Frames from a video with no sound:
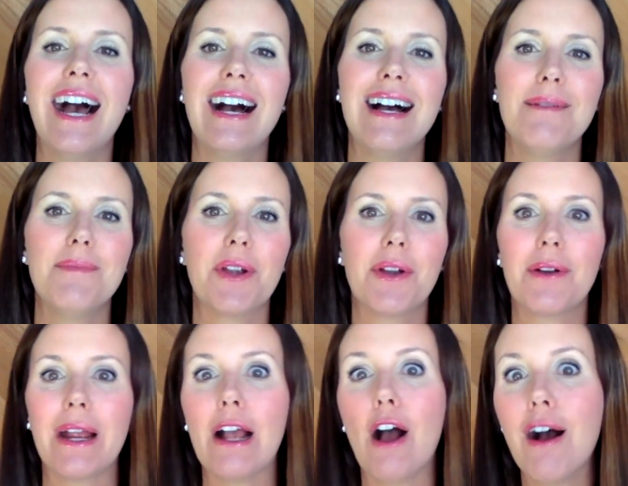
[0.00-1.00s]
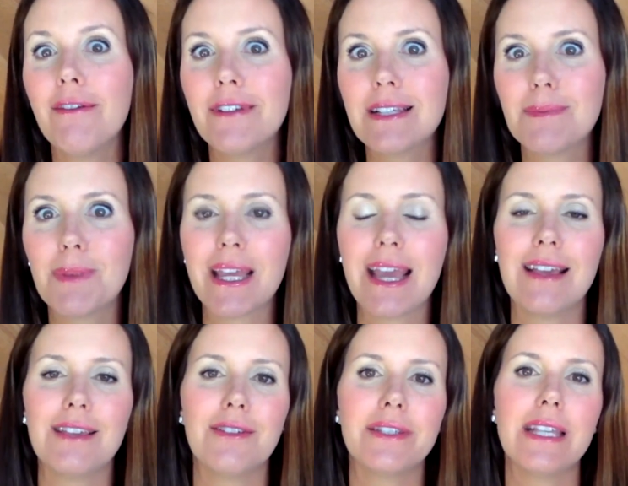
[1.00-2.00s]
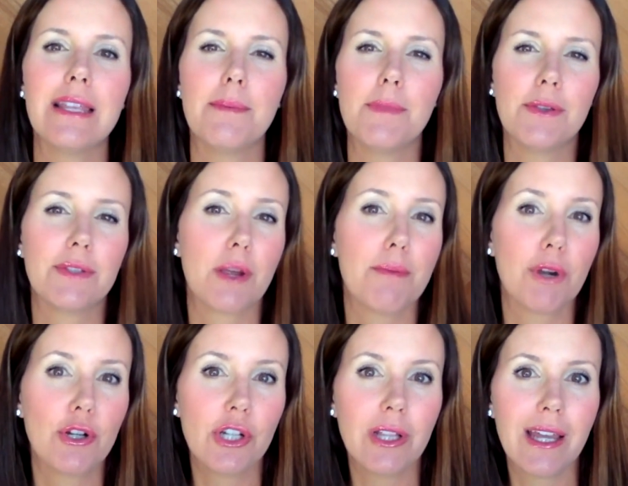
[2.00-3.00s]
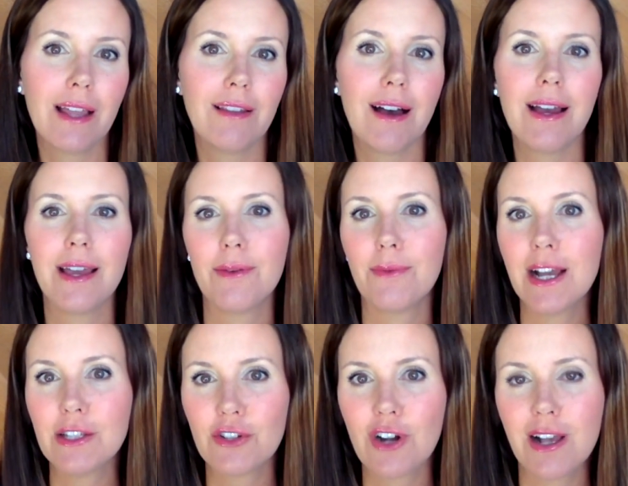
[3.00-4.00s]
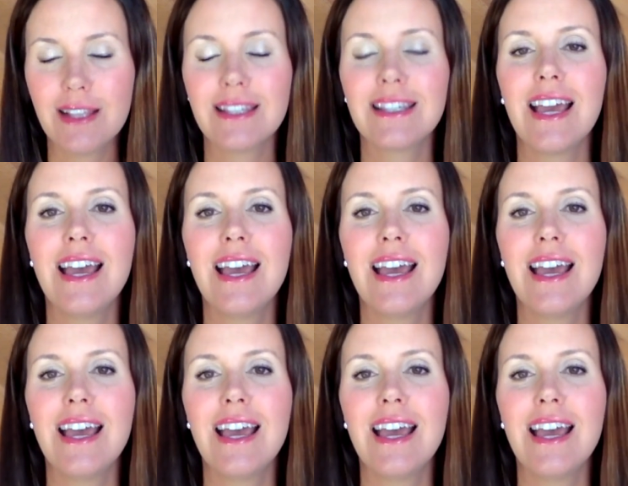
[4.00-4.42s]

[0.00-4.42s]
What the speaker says: They're a great office plant. You'll see them used commercially a lot in restaurants.